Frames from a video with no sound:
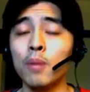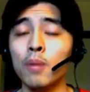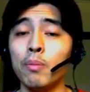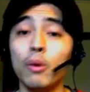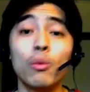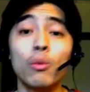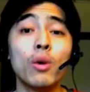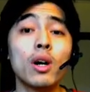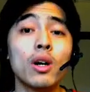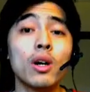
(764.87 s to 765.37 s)

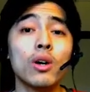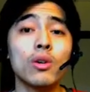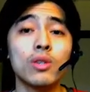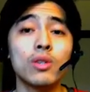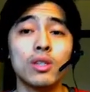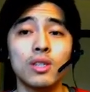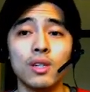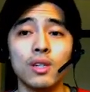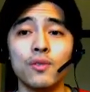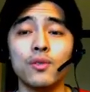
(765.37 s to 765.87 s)
But what are
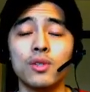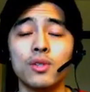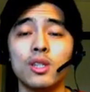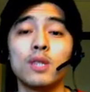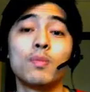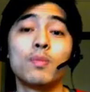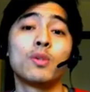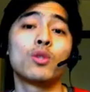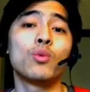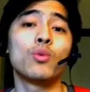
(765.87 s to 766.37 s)
the
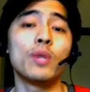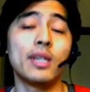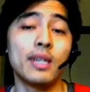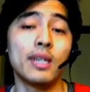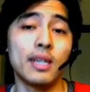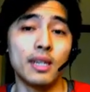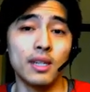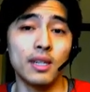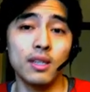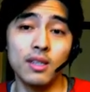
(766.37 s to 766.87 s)
differences
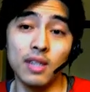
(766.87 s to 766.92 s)
between